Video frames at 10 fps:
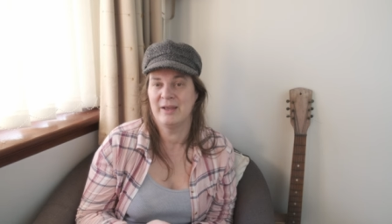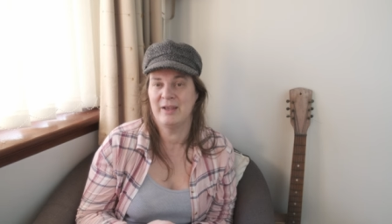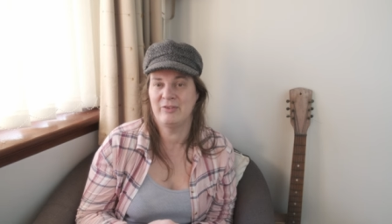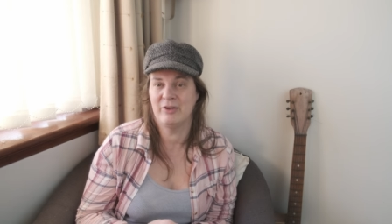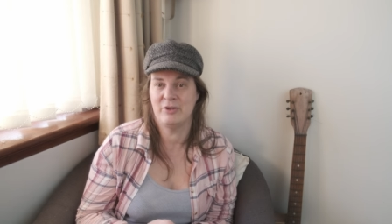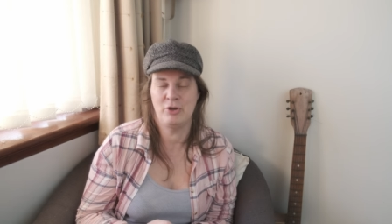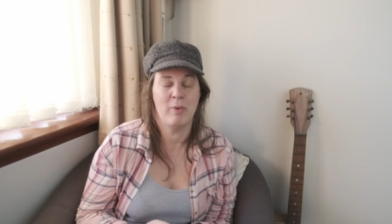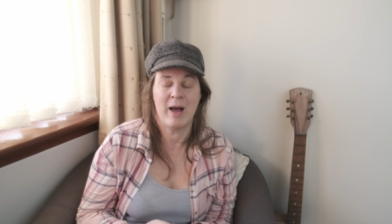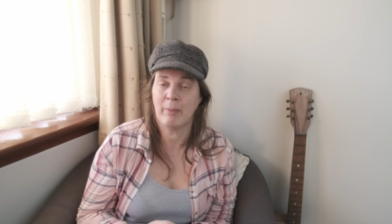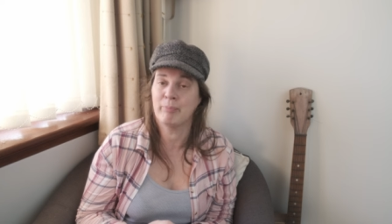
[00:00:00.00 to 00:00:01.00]
is that you
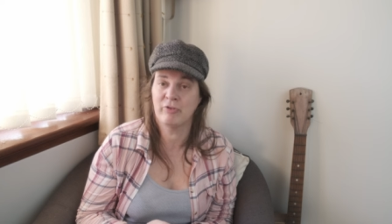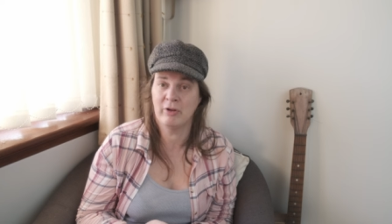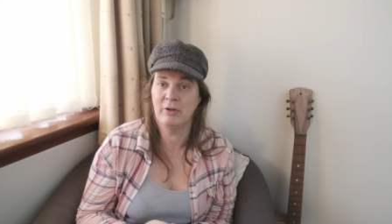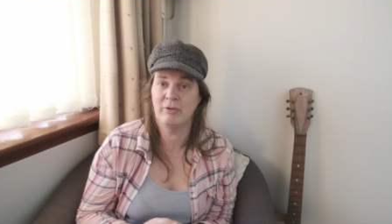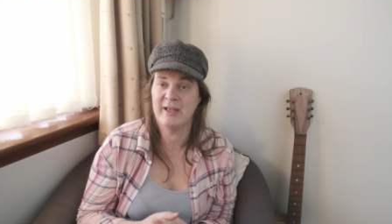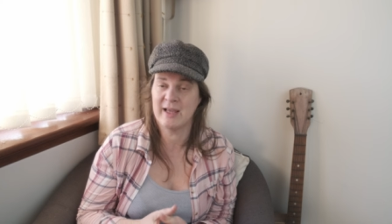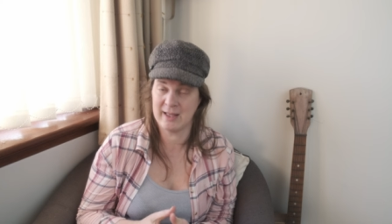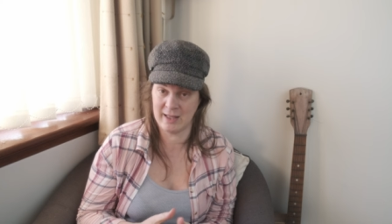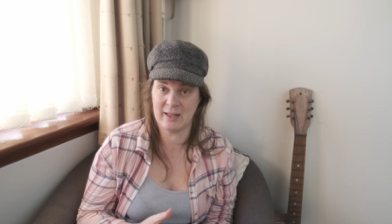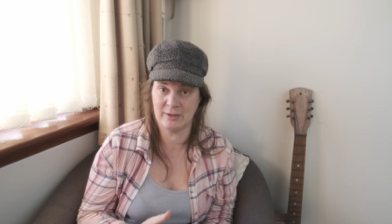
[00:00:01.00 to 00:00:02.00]
absolutely
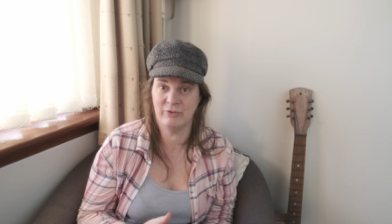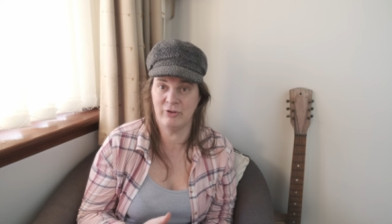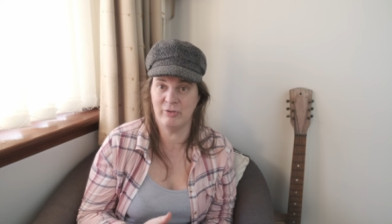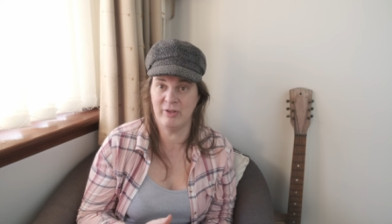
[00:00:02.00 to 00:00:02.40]
can do